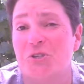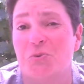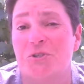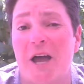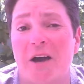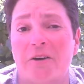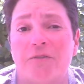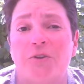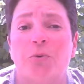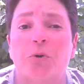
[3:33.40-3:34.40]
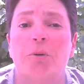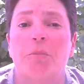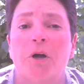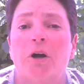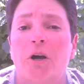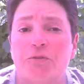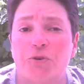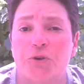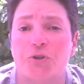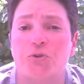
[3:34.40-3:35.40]
this was out of the norm of
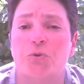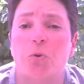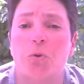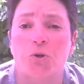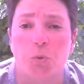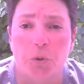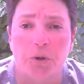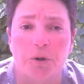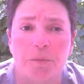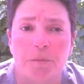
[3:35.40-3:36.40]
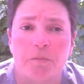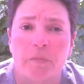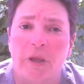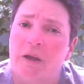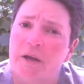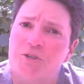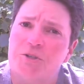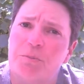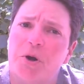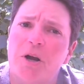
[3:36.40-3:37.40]
traditional coursework. As
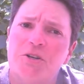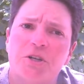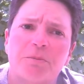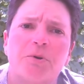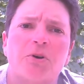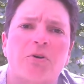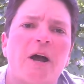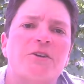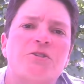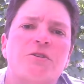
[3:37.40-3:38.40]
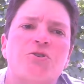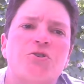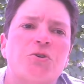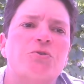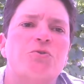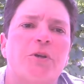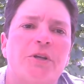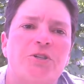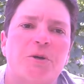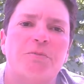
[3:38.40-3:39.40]
the project progressed, the students
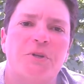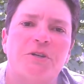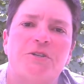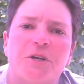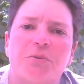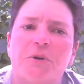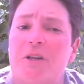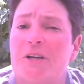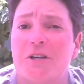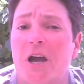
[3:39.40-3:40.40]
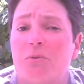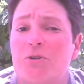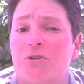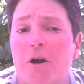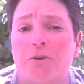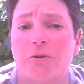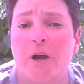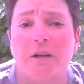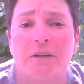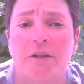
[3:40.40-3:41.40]
really jumped in as they realized I was not
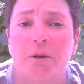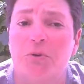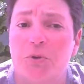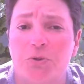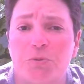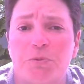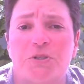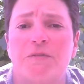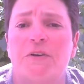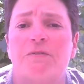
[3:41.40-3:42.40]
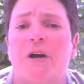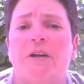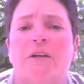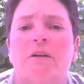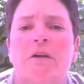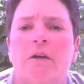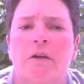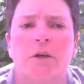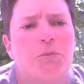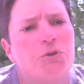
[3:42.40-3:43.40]
directing them to a specific finding,
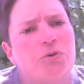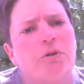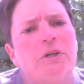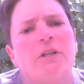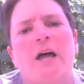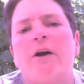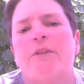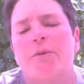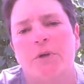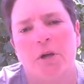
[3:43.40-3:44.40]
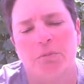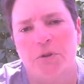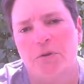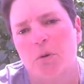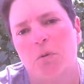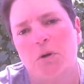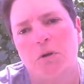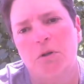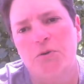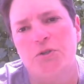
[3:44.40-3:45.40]
but truly allowing them to come to their own
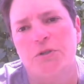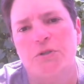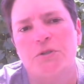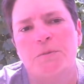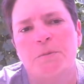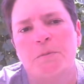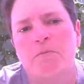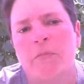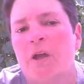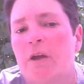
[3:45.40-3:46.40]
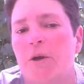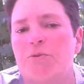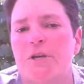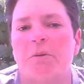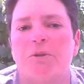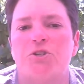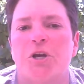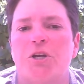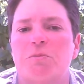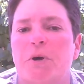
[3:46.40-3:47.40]
conclusions. I was able to
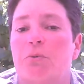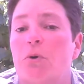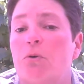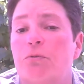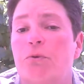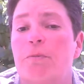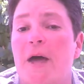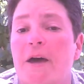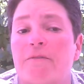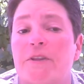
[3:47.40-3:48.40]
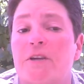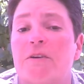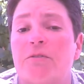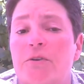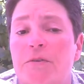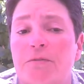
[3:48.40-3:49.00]
change my role from that of the giver of